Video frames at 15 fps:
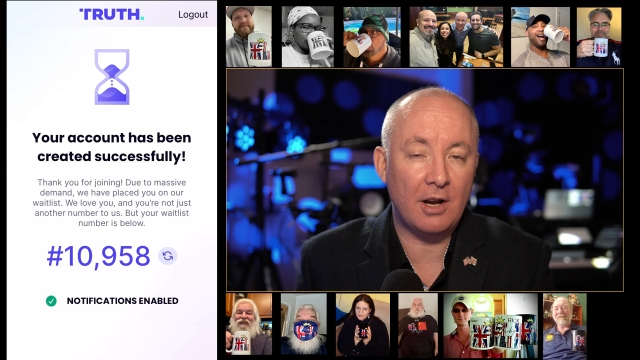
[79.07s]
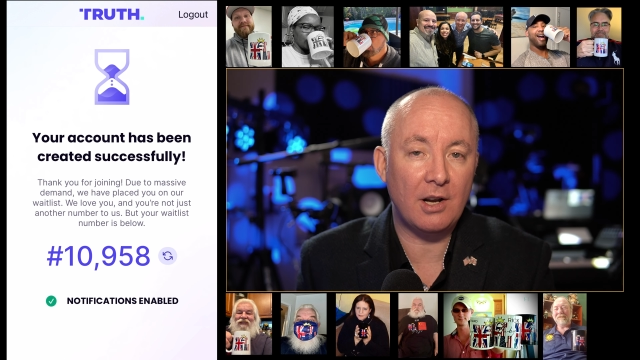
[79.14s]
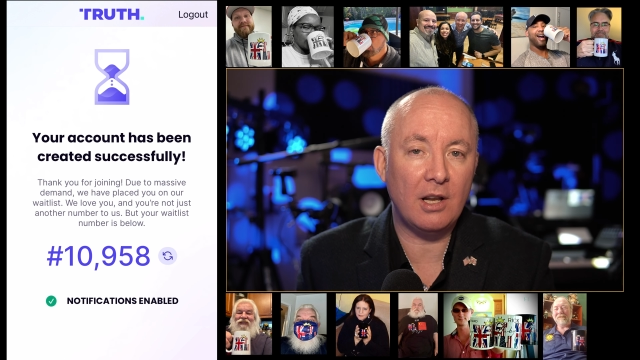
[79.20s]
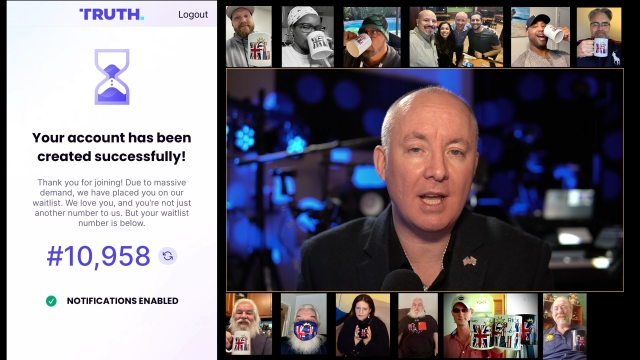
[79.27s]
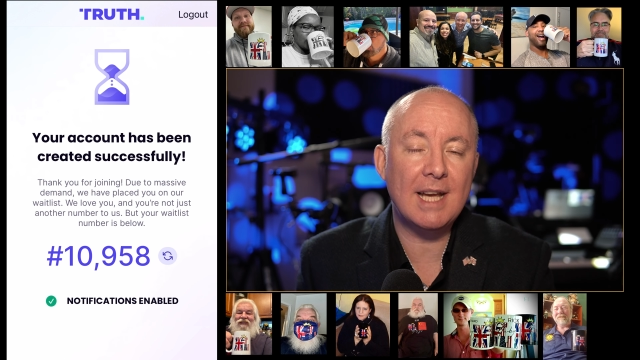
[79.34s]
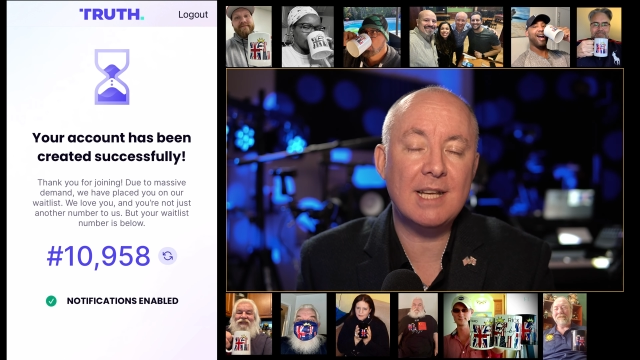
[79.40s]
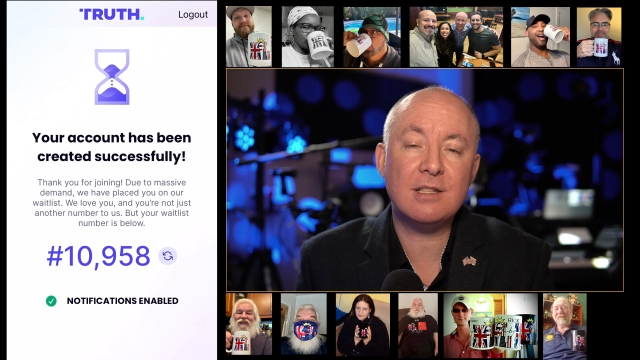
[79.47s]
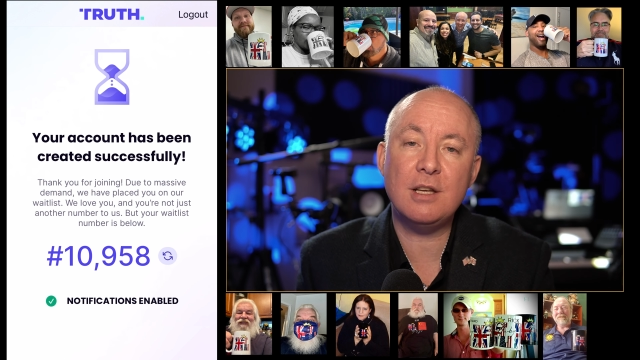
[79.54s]
I'd
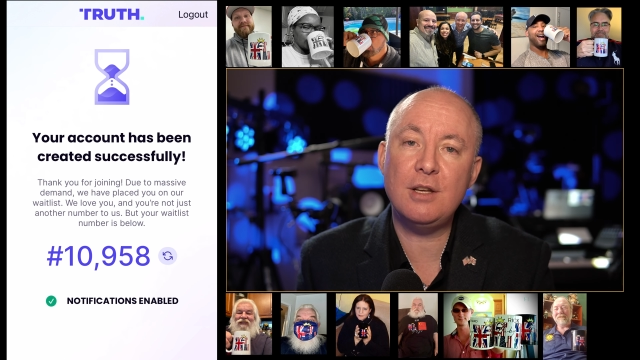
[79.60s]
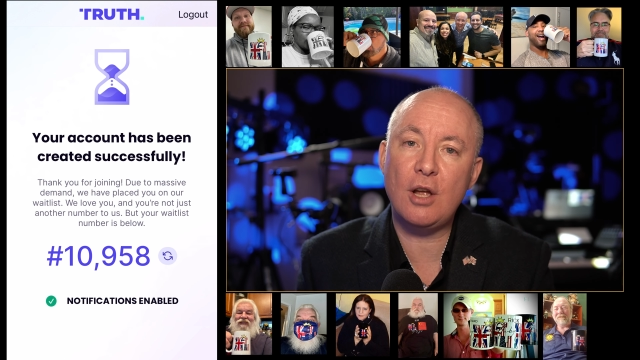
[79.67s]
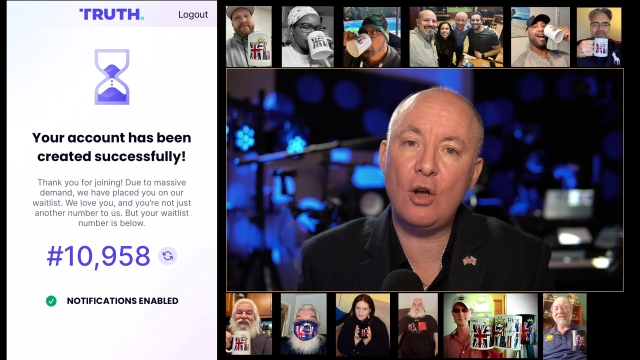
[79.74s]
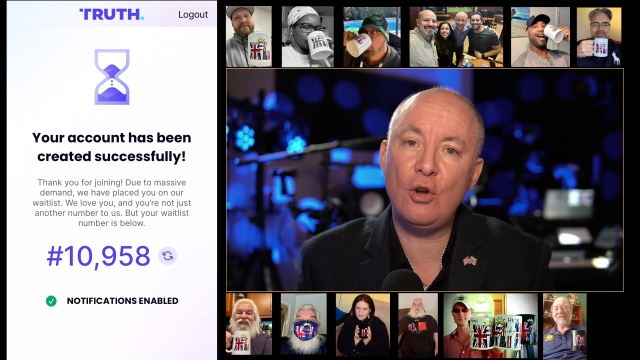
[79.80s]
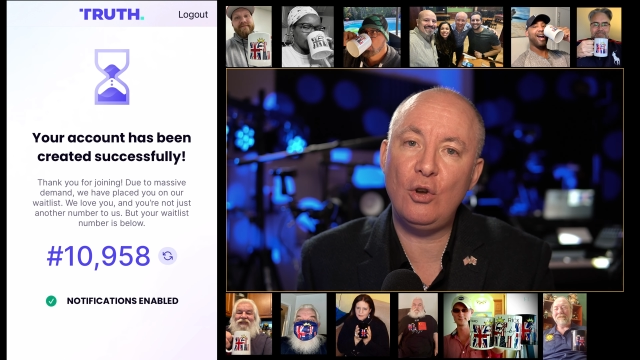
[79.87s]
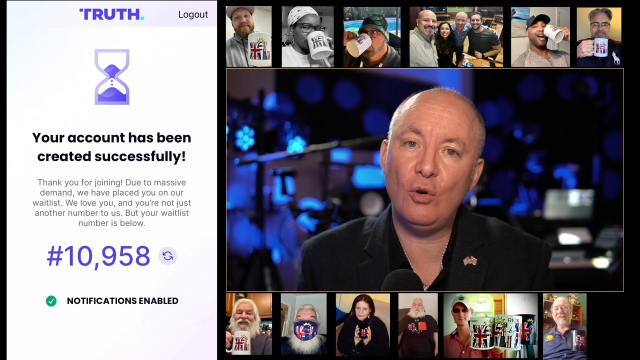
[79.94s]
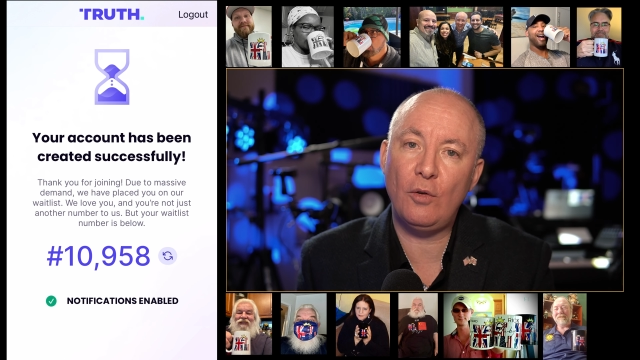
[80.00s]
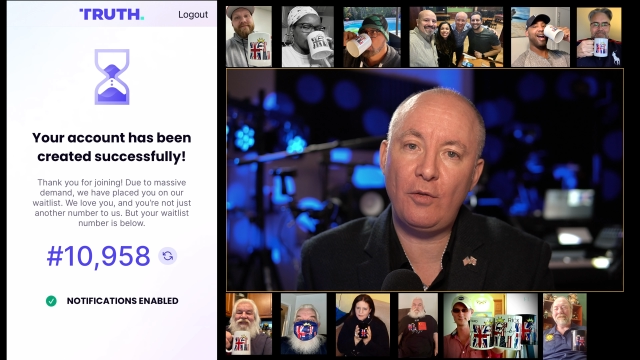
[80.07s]
like to
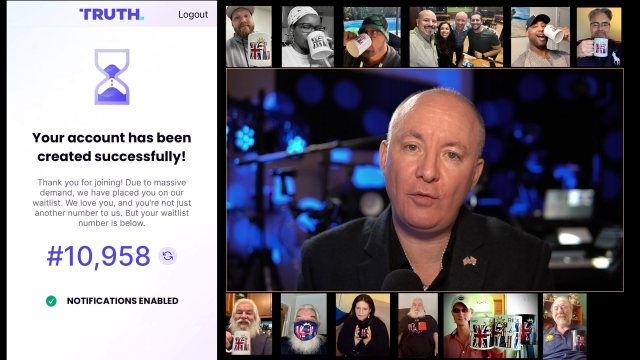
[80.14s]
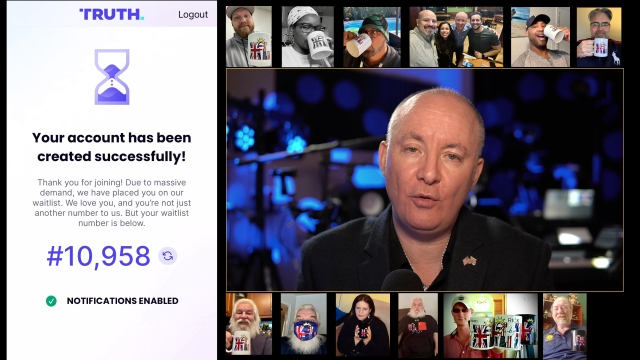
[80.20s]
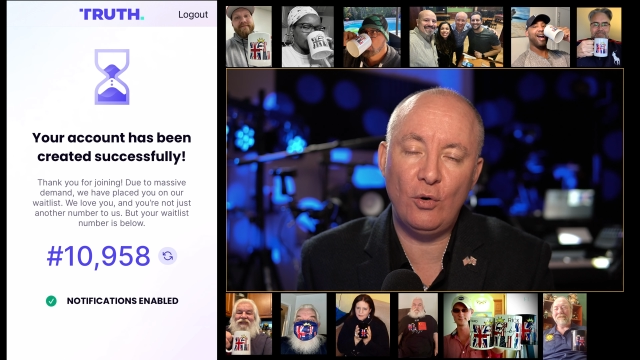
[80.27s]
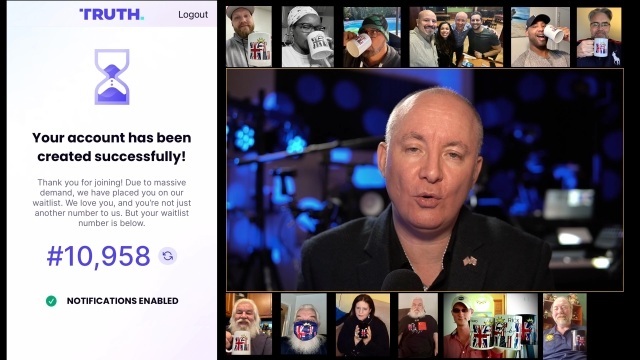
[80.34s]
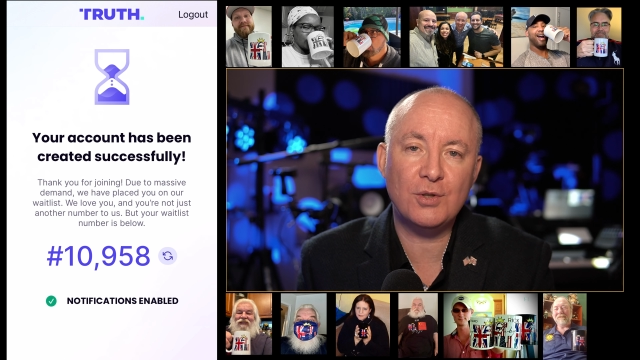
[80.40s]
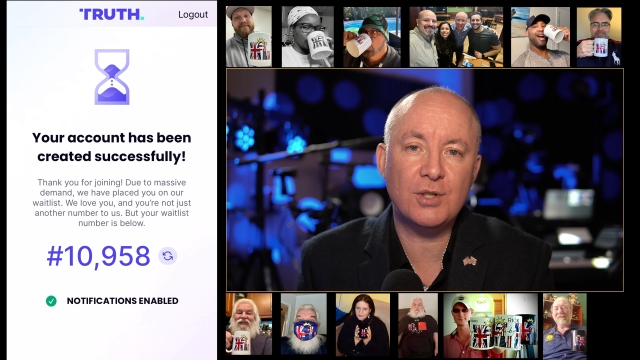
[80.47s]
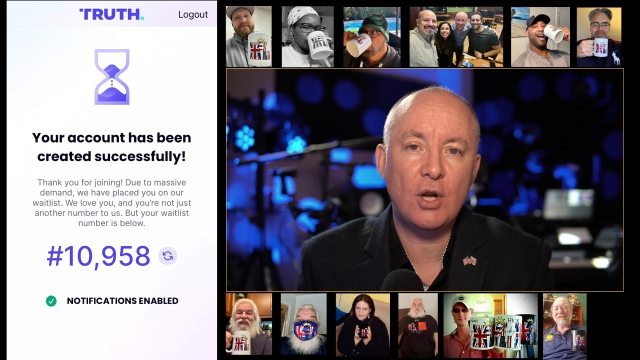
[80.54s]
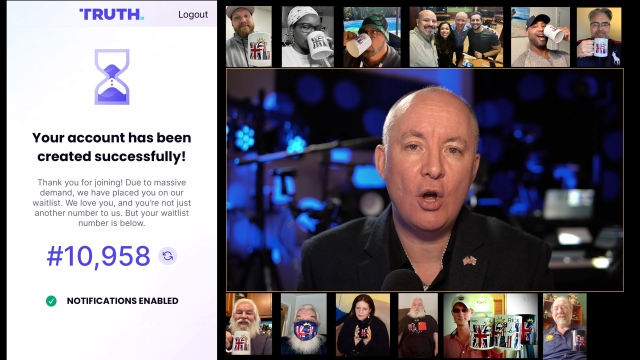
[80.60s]
know your
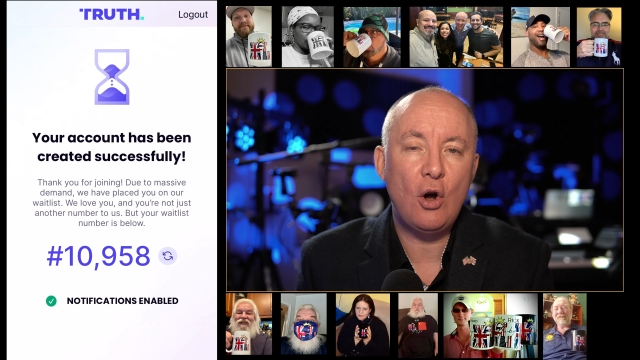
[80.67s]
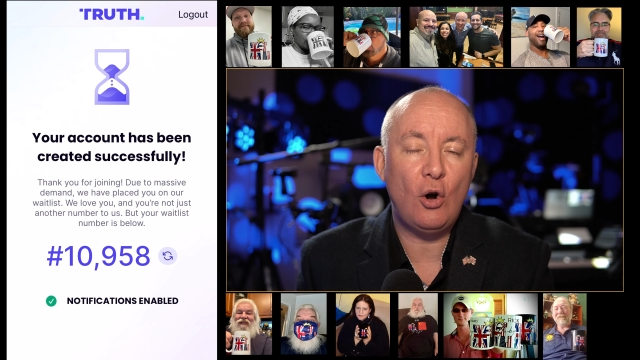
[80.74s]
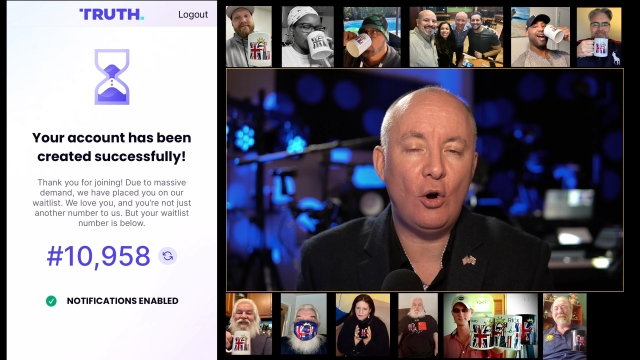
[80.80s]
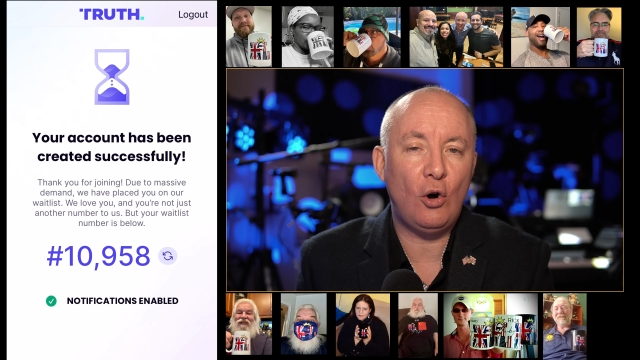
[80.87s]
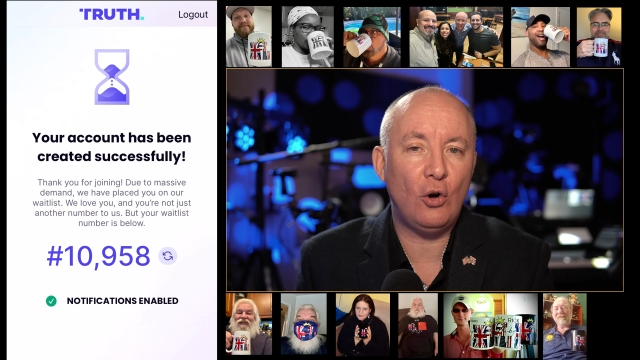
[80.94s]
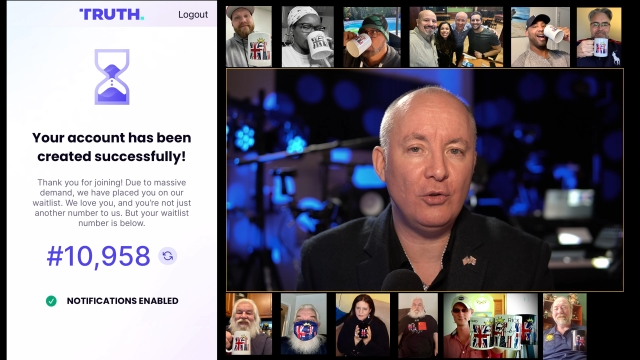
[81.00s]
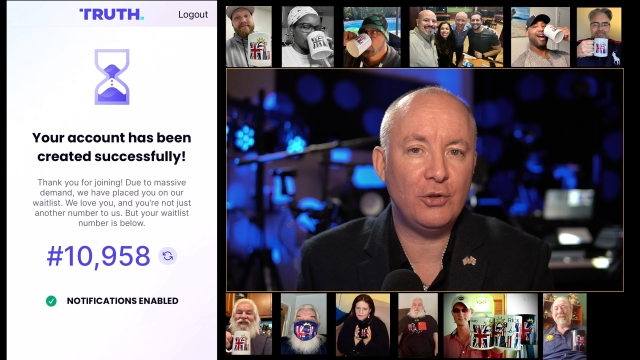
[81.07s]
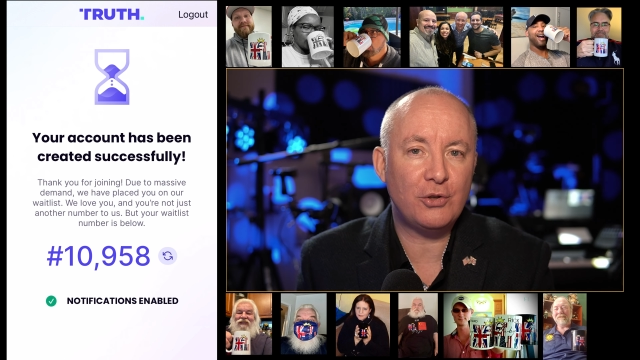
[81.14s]
thoughts
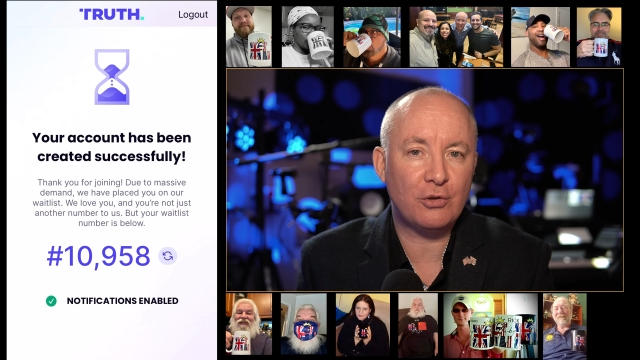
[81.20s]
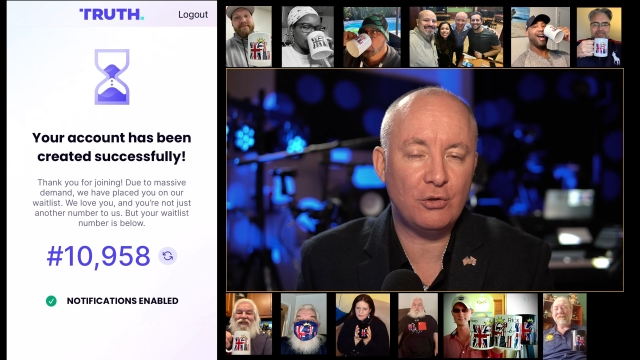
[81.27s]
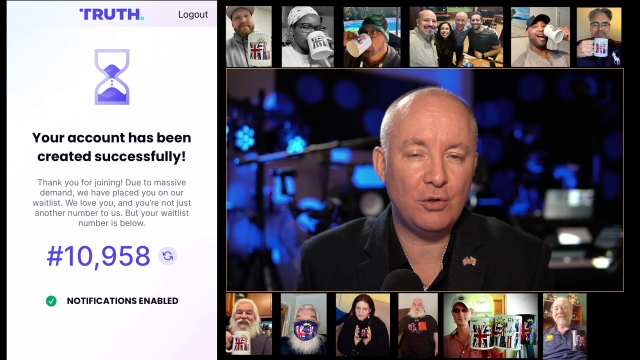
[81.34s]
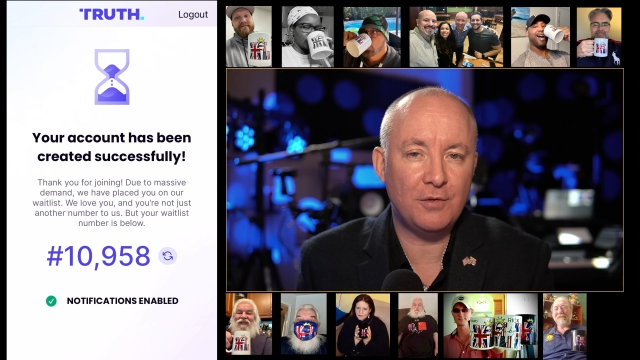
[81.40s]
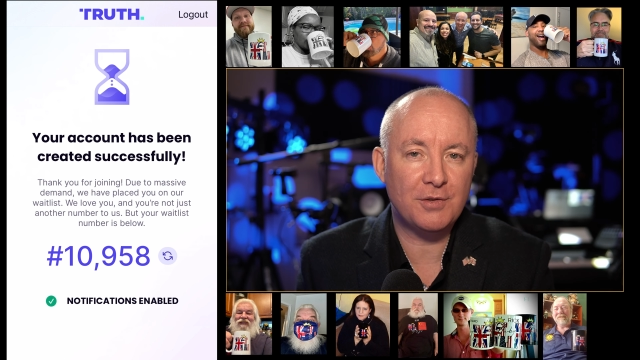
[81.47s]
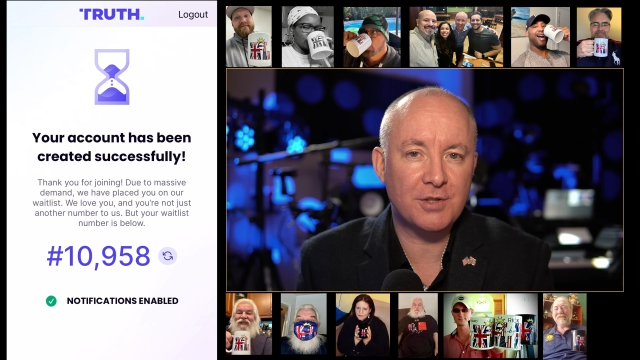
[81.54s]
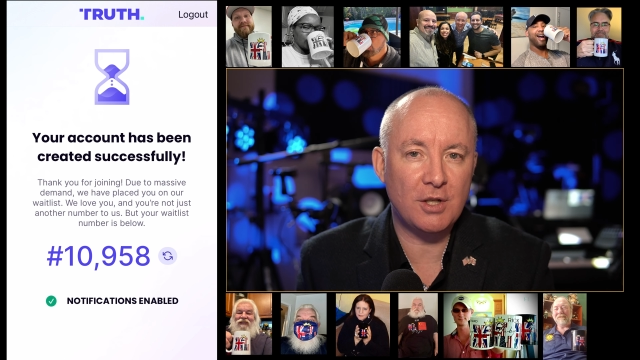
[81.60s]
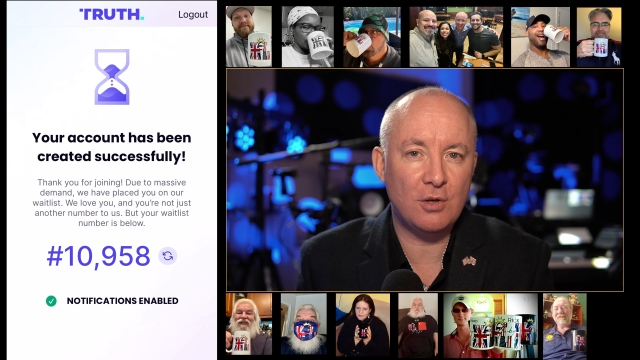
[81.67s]
on the
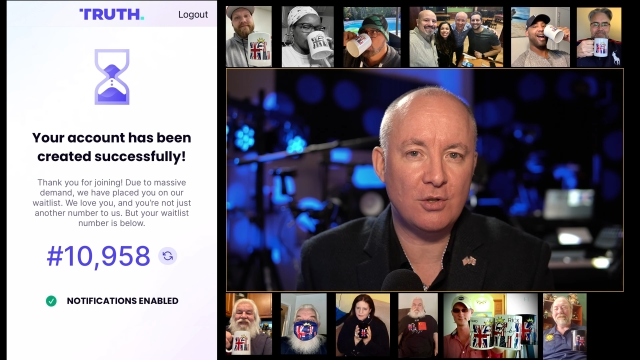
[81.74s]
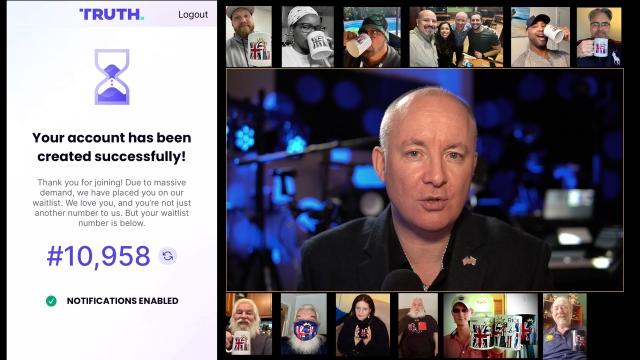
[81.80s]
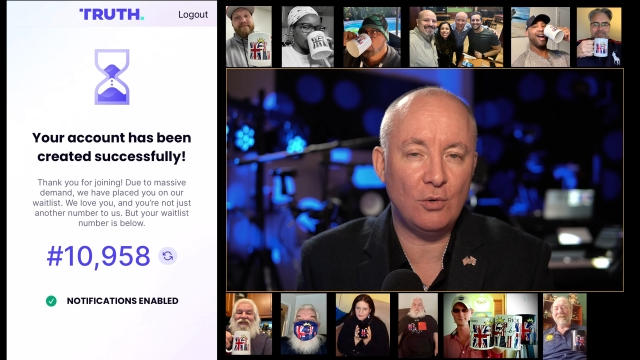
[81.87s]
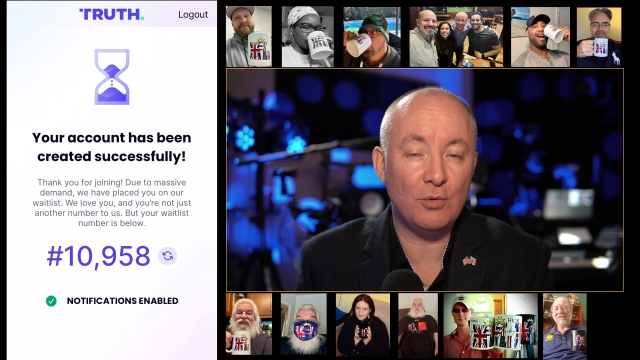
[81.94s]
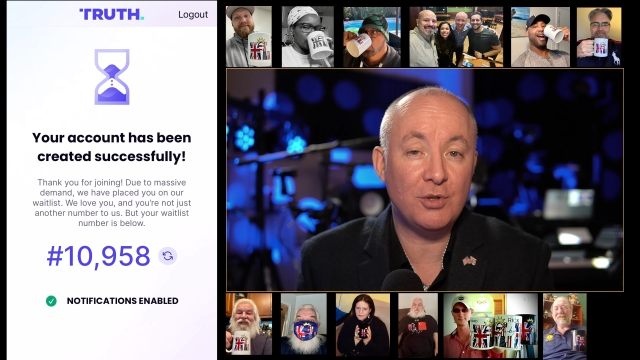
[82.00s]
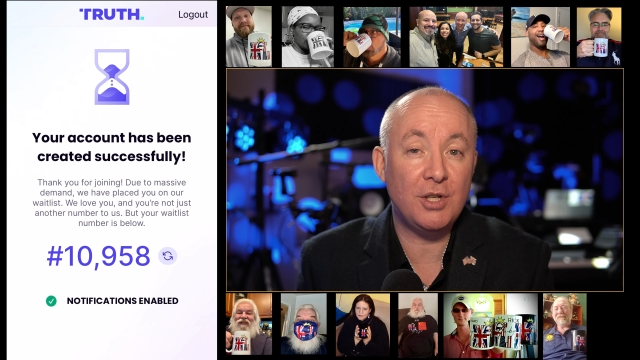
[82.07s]
Truth Social.